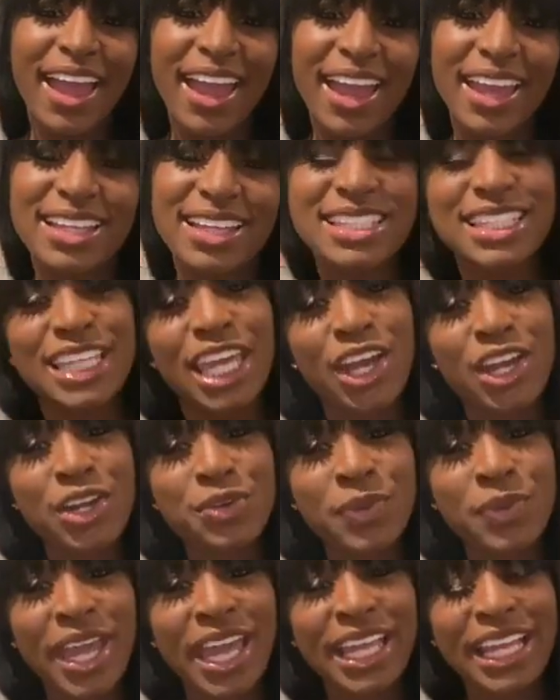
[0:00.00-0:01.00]
it's Ciara
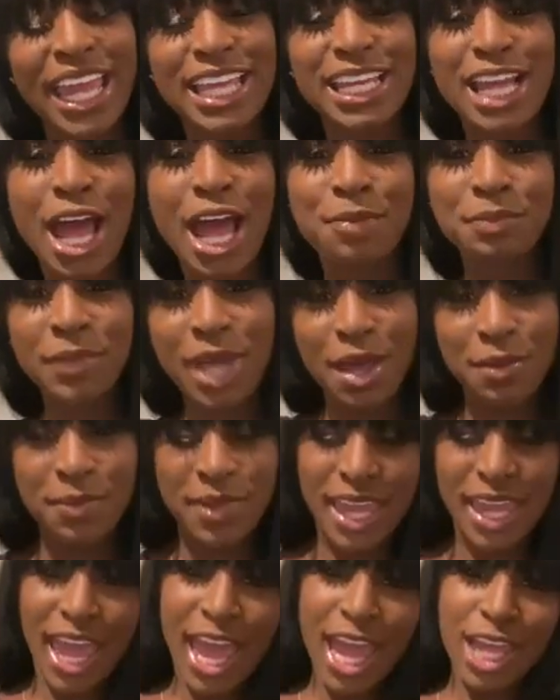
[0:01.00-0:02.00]
Raine, and I'm
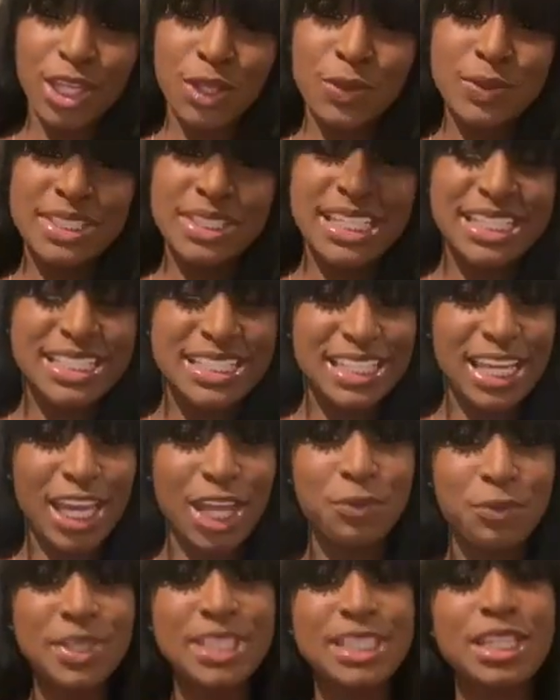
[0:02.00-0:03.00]
coming at you today
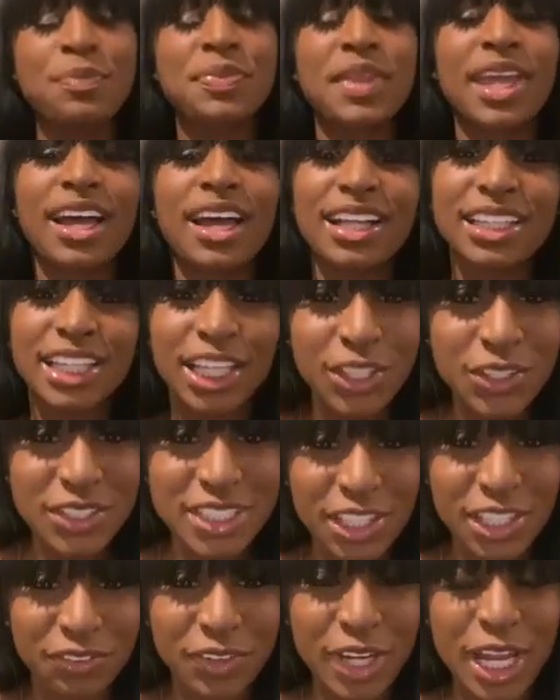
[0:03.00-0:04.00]
with something a little
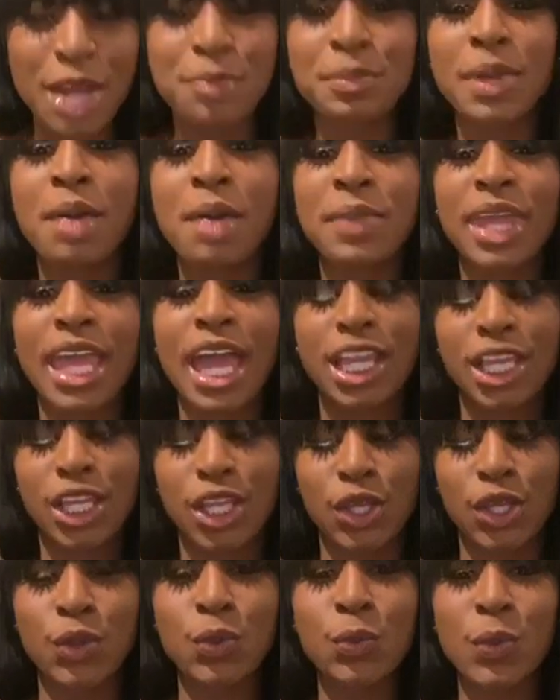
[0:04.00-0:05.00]
different. I'm coming at
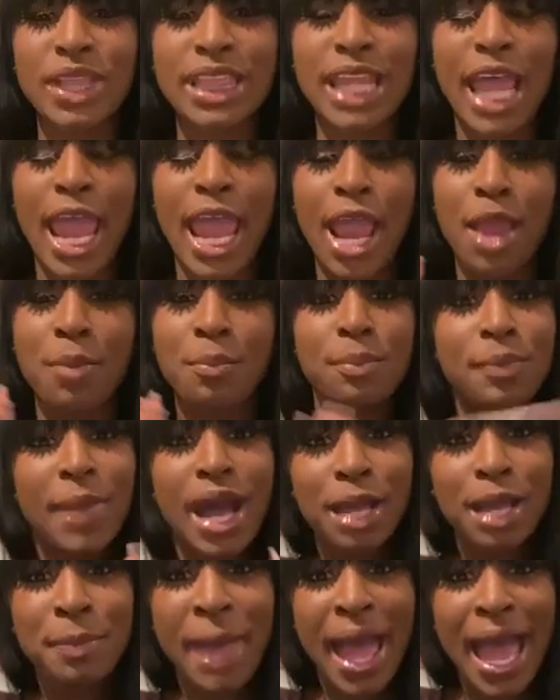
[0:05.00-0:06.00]
you with a
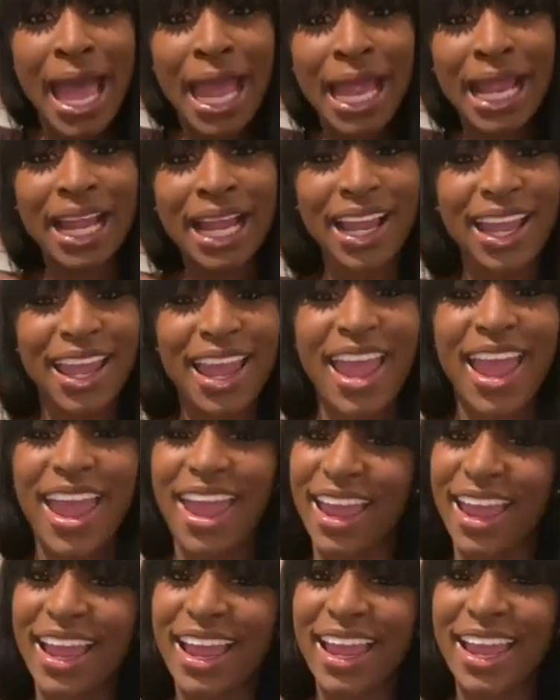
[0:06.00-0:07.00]
mukbang,
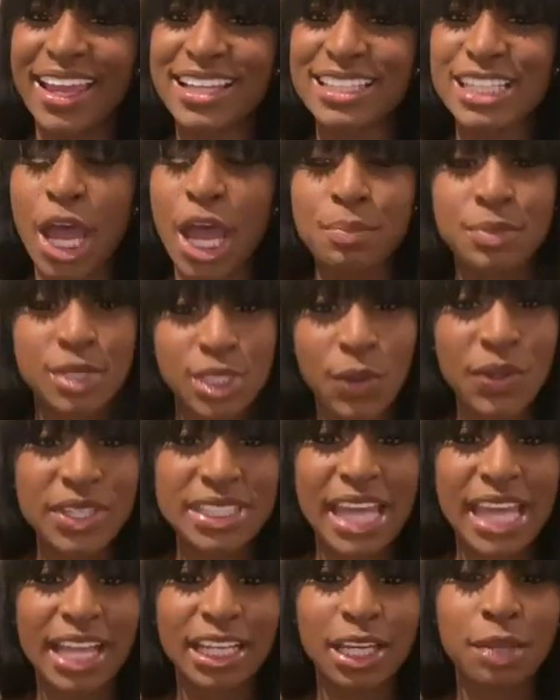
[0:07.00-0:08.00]
and I'm so
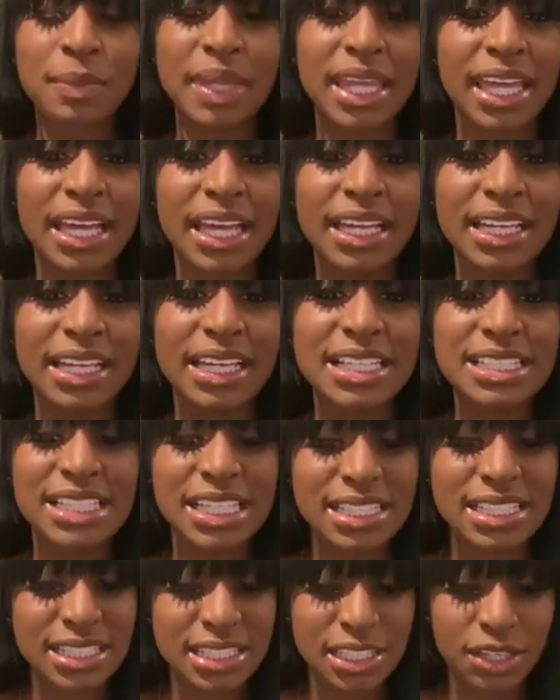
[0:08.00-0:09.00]
excited because
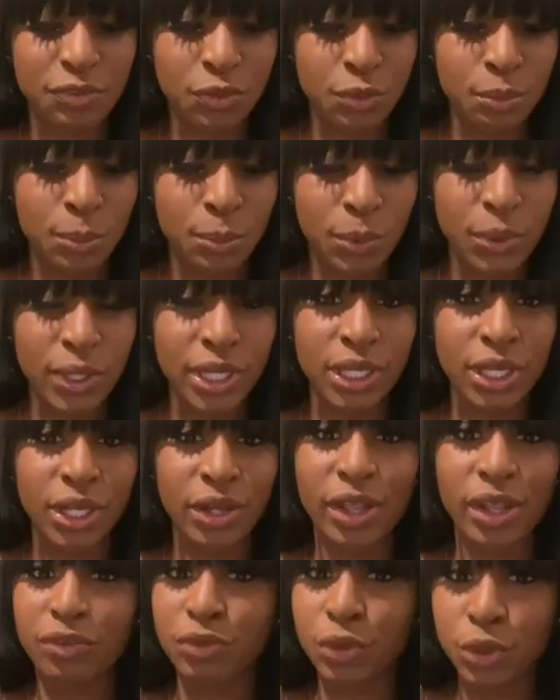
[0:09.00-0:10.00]
it's a seafood boil.
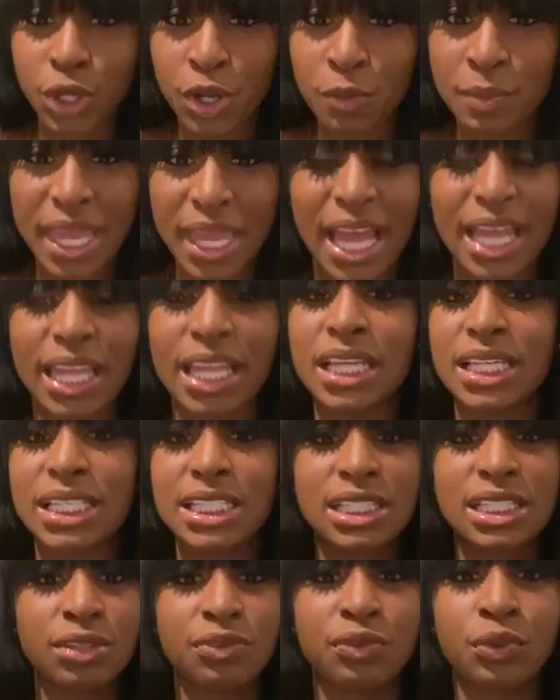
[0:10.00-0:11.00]
If you know me, I eat
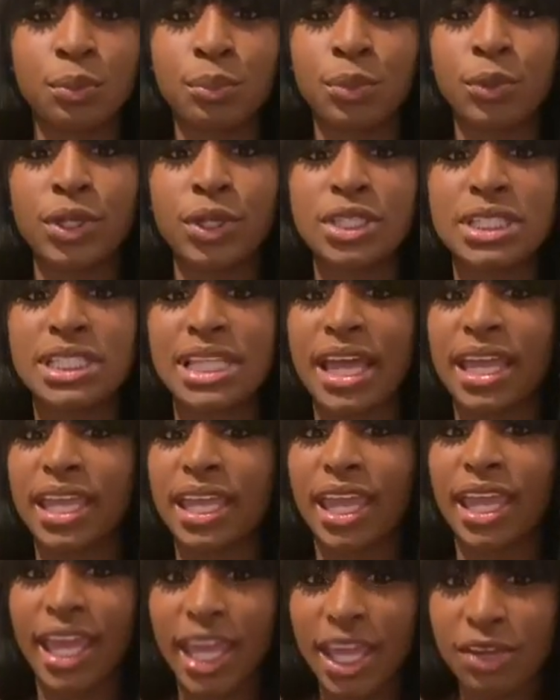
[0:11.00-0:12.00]
seafood boils
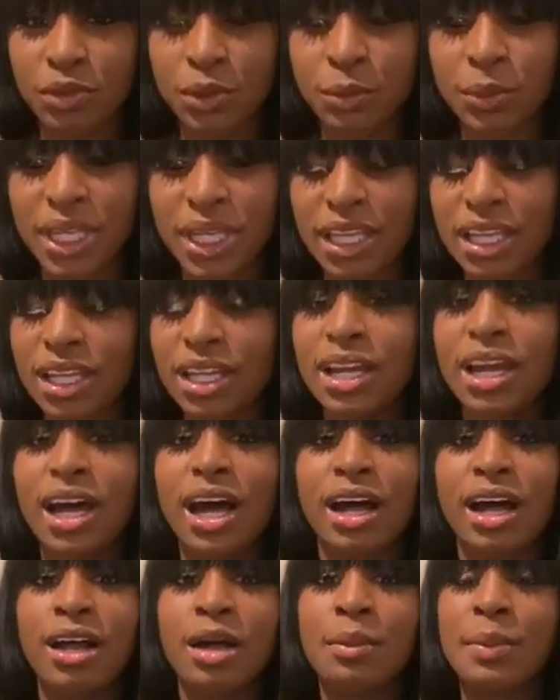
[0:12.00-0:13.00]
like every week,
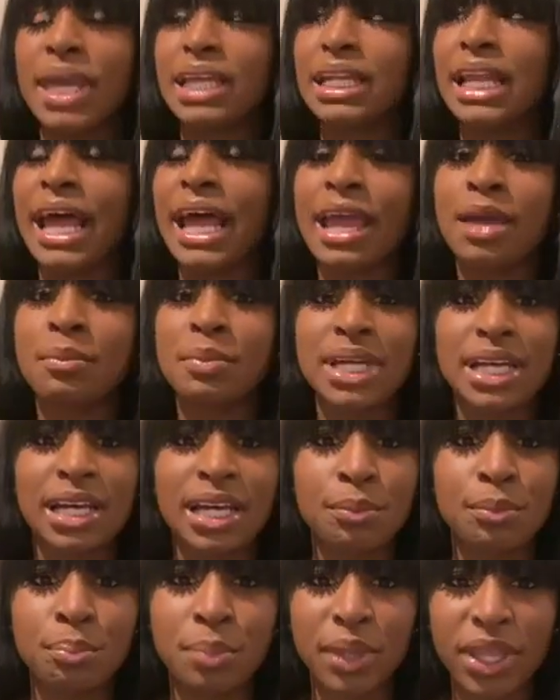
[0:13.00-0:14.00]
and I am
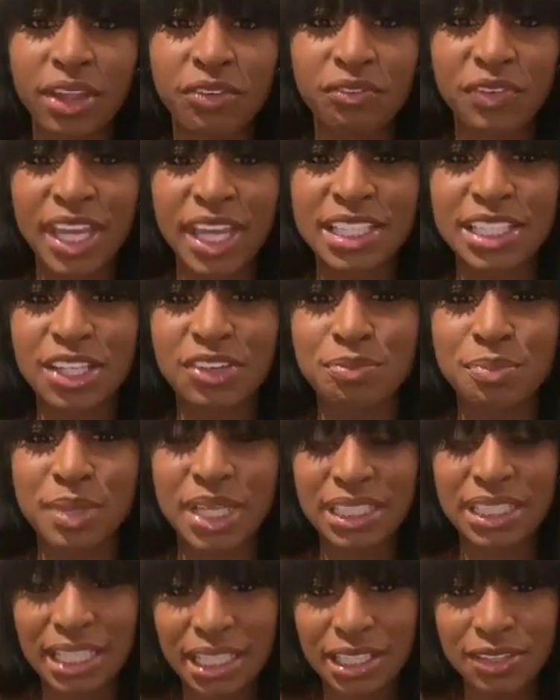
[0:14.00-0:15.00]
a big fan of
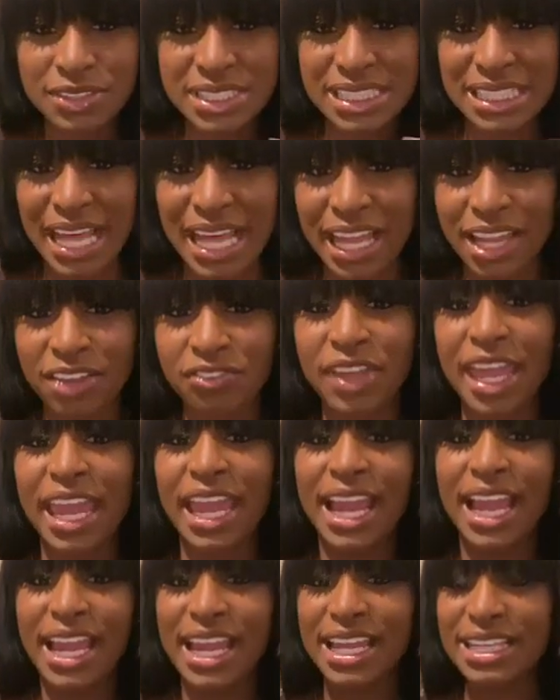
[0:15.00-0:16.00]
Bloveslife,
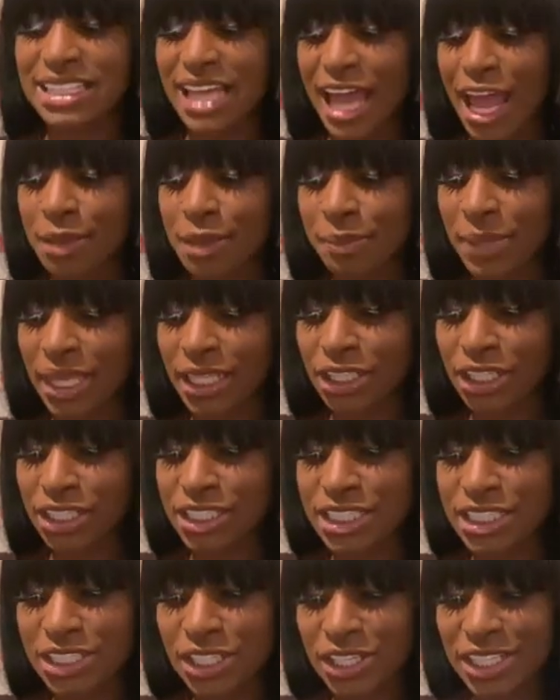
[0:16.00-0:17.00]
and I made
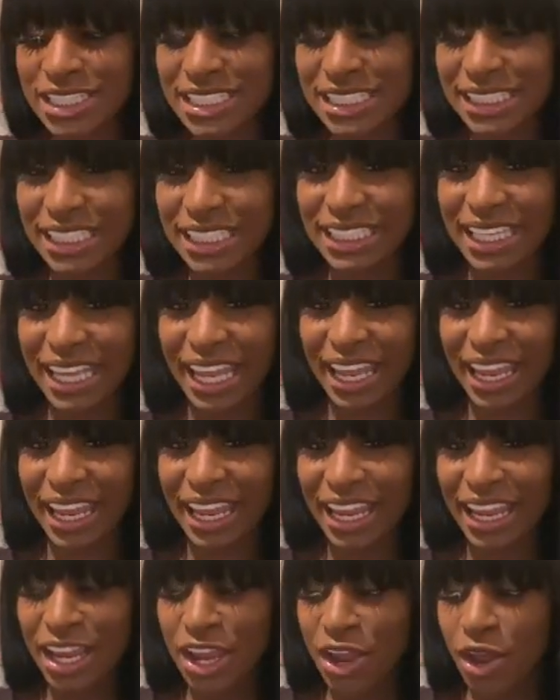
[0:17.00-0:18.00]
her sauce
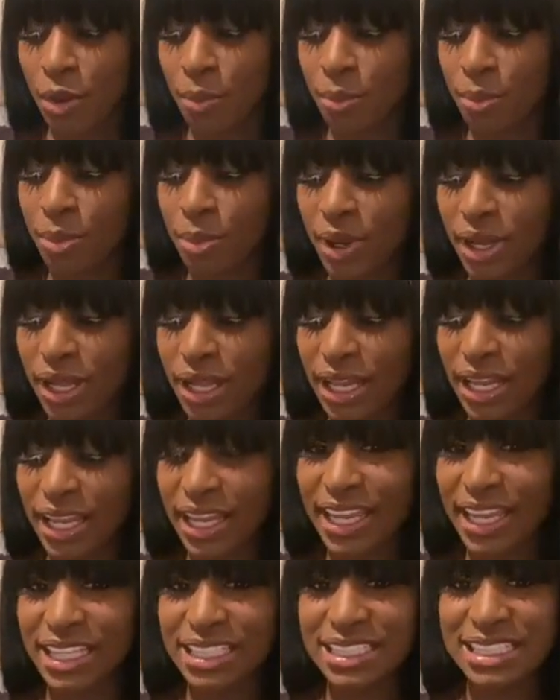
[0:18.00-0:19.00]
today, but
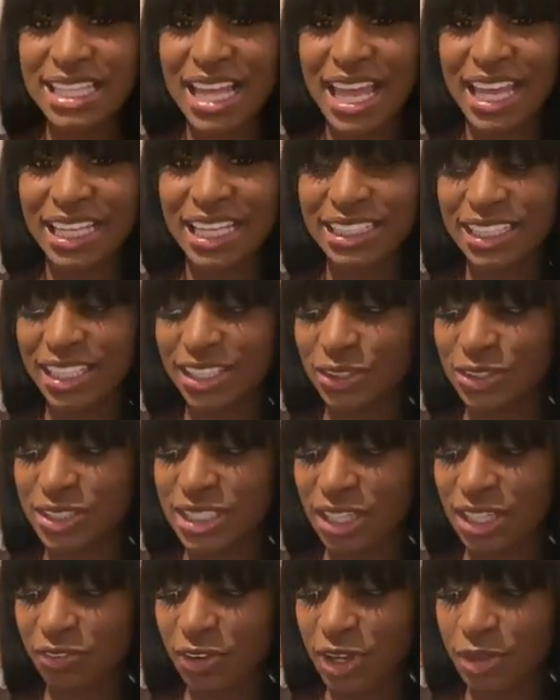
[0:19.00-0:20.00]
it's like a little
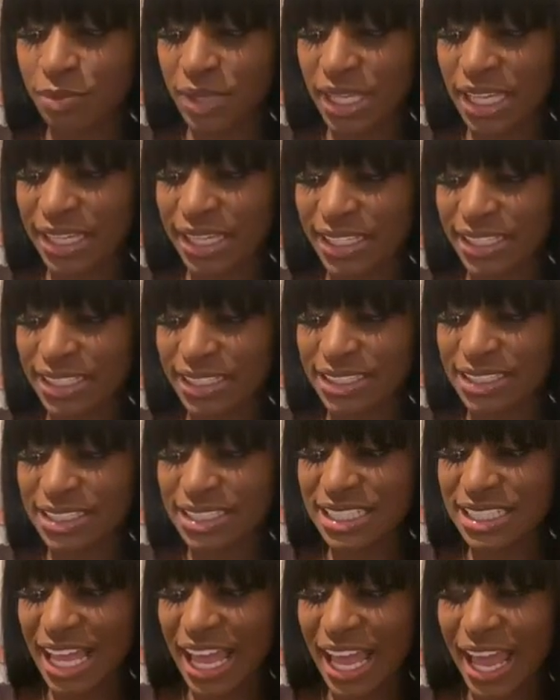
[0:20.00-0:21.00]
different
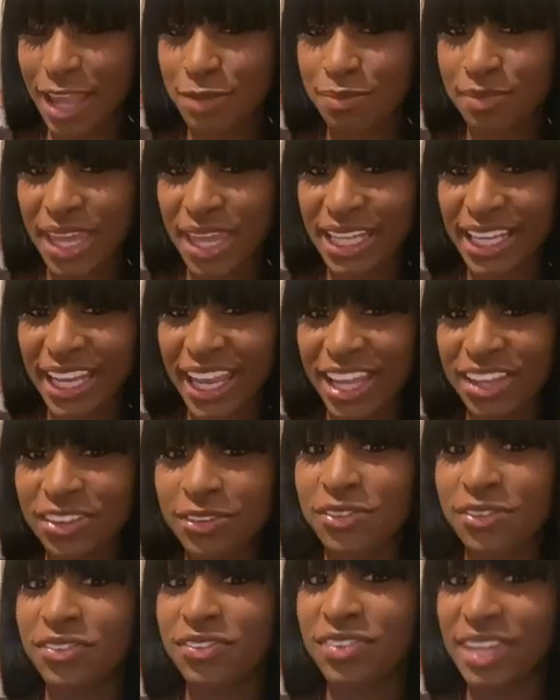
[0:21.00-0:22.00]
because I made
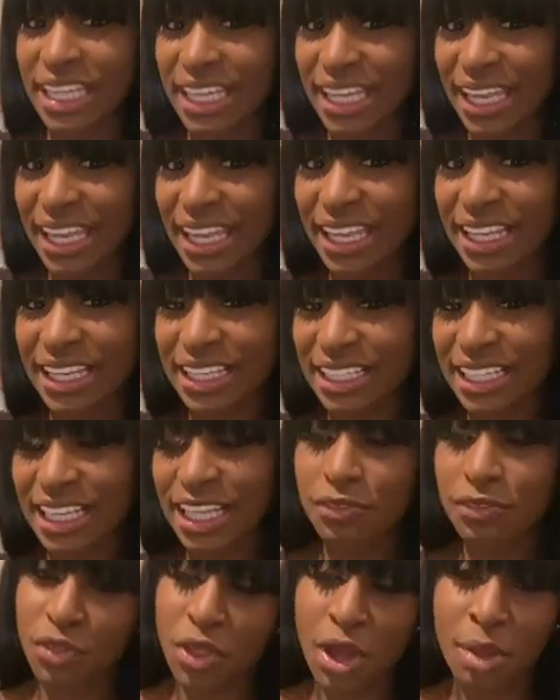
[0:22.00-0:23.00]
it vegan,
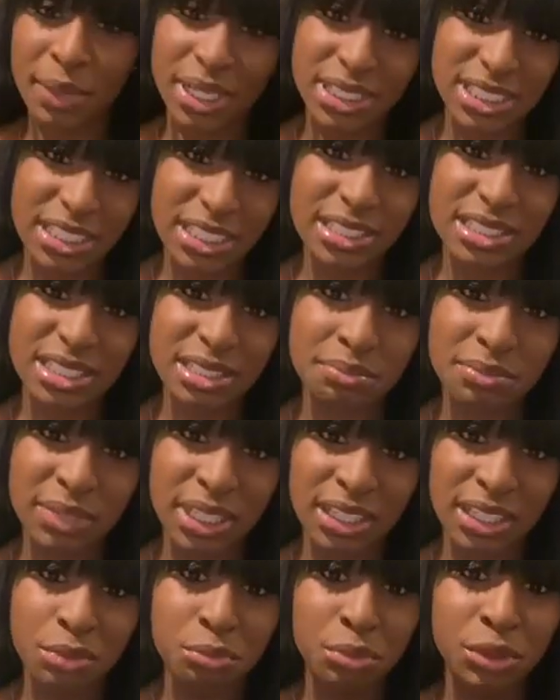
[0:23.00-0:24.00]
even though I'm about to eat some
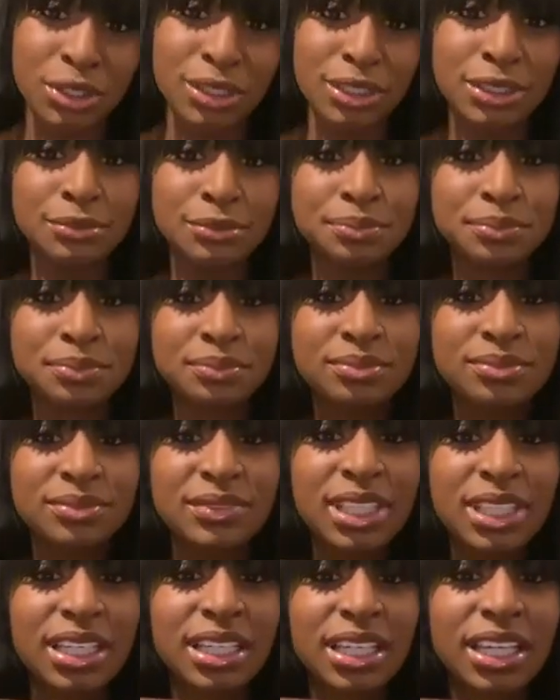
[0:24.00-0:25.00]
meat, but
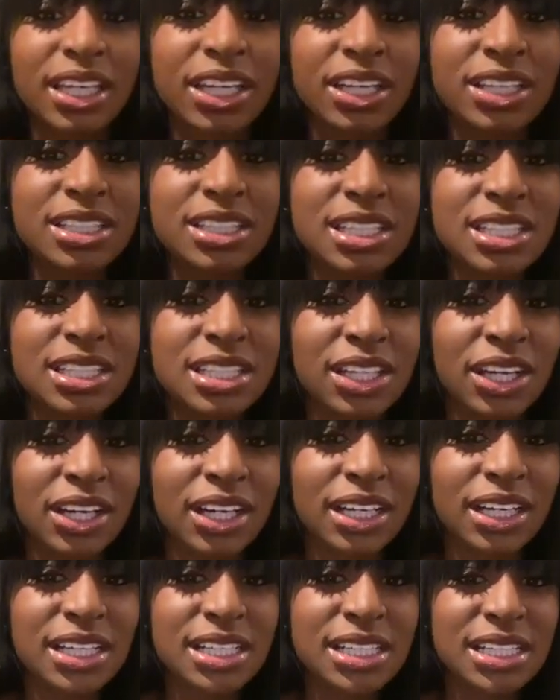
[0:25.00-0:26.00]
here's the
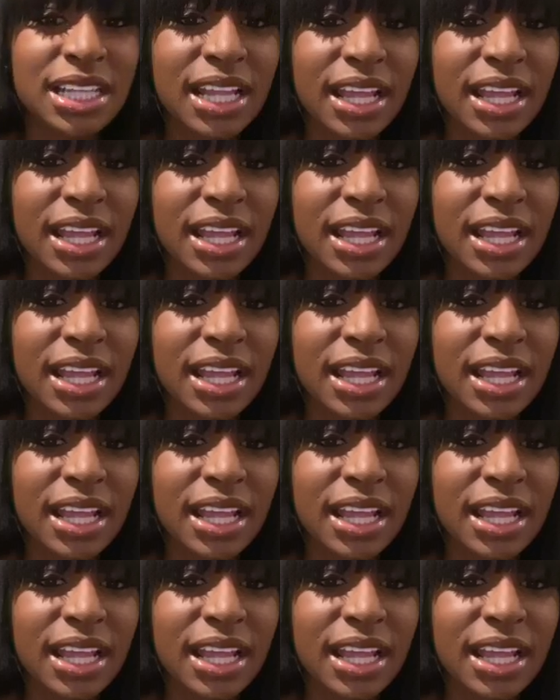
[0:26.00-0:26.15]
sauce,